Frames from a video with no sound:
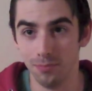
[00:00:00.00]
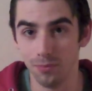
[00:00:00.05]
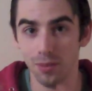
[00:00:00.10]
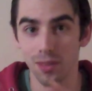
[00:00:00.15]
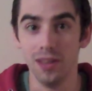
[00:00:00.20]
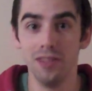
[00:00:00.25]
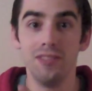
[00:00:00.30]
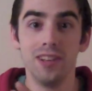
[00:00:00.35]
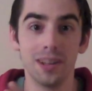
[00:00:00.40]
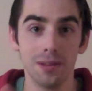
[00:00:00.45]

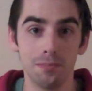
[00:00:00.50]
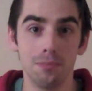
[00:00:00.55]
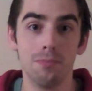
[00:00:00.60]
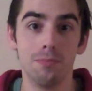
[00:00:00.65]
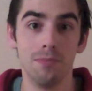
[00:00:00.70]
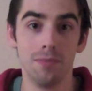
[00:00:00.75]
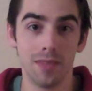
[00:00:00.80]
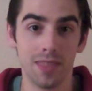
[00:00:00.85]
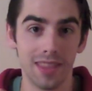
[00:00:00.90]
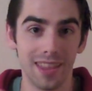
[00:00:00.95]
living
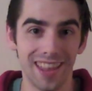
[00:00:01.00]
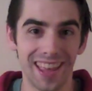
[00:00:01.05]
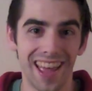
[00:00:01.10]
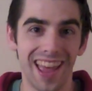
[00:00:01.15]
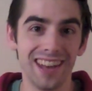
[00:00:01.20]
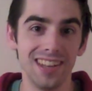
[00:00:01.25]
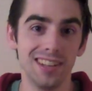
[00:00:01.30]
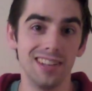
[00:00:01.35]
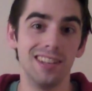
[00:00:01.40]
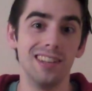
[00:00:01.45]

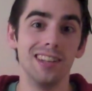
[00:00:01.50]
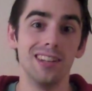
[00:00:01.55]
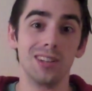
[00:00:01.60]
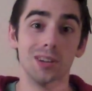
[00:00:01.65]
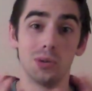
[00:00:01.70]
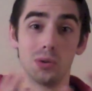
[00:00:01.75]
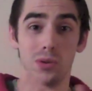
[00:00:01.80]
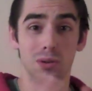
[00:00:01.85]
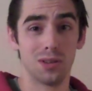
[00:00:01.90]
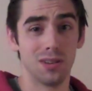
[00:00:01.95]
entity
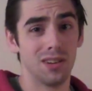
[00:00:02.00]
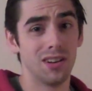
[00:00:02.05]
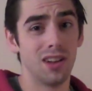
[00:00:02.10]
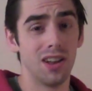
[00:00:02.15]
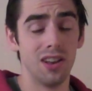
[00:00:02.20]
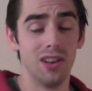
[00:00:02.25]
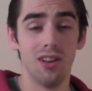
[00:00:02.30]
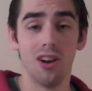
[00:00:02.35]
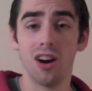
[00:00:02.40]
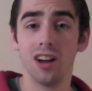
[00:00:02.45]
or
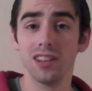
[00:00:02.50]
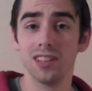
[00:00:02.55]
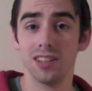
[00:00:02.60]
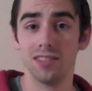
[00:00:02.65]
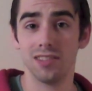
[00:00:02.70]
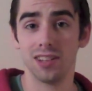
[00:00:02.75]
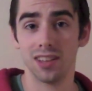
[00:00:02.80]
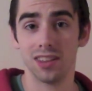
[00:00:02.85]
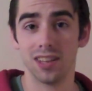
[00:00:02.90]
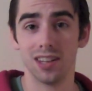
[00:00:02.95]
a
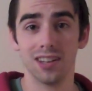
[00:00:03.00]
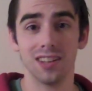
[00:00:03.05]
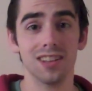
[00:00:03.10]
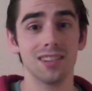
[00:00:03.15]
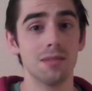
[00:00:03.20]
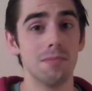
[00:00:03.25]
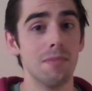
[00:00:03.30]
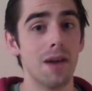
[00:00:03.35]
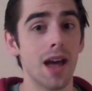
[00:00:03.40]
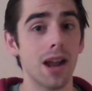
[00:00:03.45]
non-living thing
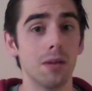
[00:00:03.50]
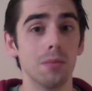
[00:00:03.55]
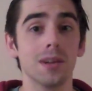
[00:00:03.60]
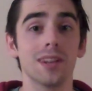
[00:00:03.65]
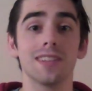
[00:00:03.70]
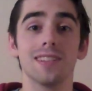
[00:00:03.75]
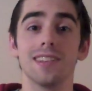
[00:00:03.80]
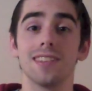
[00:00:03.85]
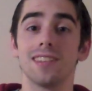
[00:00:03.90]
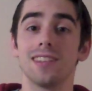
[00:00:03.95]
doesn't matter
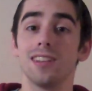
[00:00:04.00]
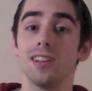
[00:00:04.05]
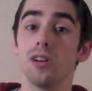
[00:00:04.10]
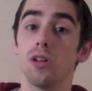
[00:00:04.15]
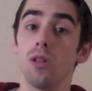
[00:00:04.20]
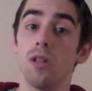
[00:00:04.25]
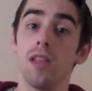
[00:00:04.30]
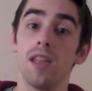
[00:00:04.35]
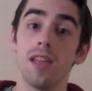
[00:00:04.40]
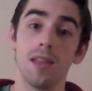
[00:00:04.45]
because it's
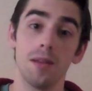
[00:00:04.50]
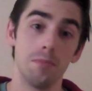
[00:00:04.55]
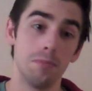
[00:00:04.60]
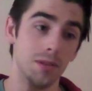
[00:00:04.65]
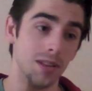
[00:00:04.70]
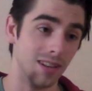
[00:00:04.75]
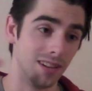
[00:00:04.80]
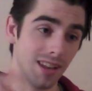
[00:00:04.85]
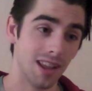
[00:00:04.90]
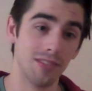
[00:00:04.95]
still
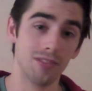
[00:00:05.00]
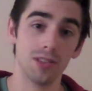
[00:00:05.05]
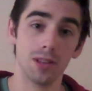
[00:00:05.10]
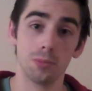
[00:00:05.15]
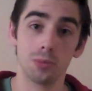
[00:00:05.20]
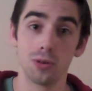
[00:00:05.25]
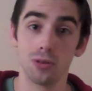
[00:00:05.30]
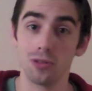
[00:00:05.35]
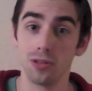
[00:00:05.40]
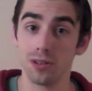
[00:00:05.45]
been definitely
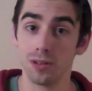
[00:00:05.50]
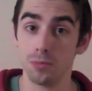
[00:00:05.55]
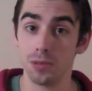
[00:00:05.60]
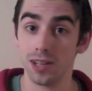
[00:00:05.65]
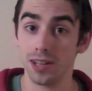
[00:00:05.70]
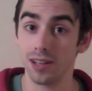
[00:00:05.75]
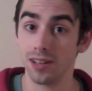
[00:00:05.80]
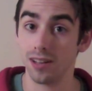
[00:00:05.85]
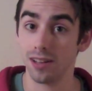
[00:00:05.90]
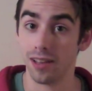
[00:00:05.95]
proven to be
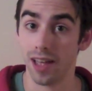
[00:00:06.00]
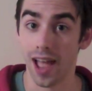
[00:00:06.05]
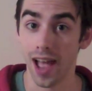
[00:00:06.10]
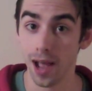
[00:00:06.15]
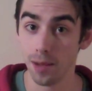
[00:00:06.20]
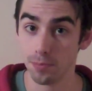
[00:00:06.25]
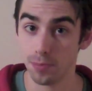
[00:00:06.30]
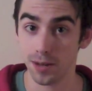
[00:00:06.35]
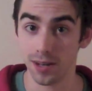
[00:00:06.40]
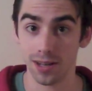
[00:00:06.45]

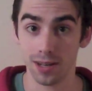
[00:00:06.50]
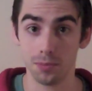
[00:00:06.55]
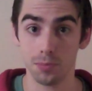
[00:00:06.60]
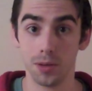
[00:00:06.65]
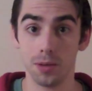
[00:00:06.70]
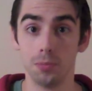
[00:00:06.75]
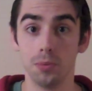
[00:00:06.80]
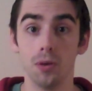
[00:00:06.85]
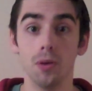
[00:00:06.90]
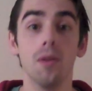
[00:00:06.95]
happening in
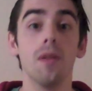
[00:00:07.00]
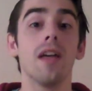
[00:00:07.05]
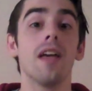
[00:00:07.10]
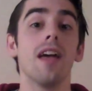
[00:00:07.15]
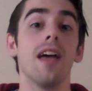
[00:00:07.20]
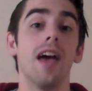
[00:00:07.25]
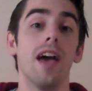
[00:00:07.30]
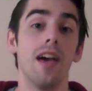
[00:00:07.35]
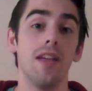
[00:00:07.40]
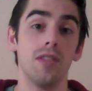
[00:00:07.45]
people
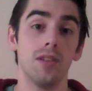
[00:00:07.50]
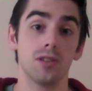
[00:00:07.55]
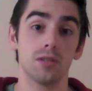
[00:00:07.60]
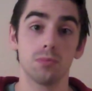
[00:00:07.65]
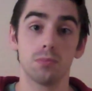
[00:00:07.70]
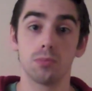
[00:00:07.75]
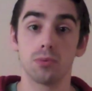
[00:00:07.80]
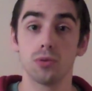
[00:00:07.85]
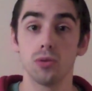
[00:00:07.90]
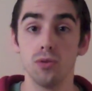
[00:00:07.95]
and there's
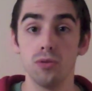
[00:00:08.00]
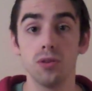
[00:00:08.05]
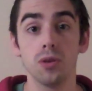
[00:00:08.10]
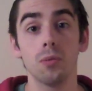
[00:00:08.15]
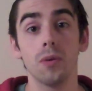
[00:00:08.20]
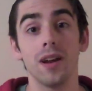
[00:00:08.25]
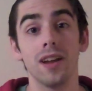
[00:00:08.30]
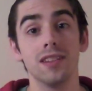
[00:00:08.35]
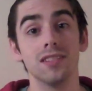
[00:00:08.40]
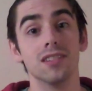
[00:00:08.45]
proven
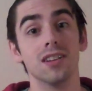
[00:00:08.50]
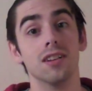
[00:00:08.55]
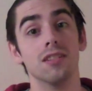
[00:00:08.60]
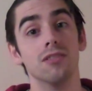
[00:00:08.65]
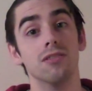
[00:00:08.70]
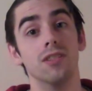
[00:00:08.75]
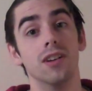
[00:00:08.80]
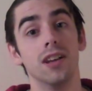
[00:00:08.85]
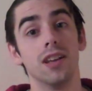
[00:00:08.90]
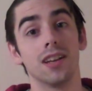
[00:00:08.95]
ways of
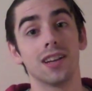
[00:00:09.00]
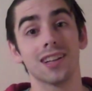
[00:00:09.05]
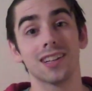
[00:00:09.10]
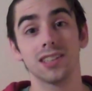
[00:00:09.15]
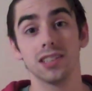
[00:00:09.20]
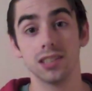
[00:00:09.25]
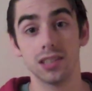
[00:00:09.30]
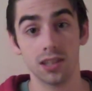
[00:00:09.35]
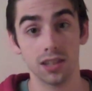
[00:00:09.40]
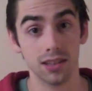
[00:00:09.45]

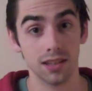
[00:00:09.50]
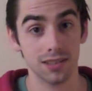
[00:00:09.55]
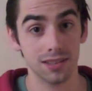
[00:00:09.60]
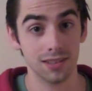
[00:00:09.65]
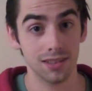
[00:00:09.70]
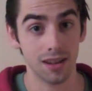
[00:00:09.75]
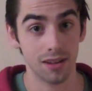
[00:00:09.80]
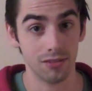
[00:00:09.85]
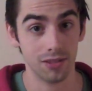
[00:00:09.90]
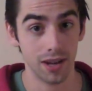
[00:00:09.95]
clearing this
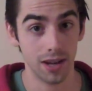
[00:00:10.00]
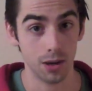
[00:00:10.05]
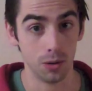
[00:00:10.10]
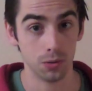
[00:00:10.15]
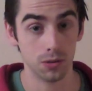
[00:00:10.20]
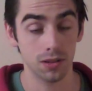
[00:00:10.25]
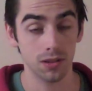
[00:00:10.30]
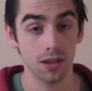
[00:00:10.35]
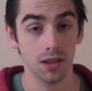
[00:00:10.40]
stuff out.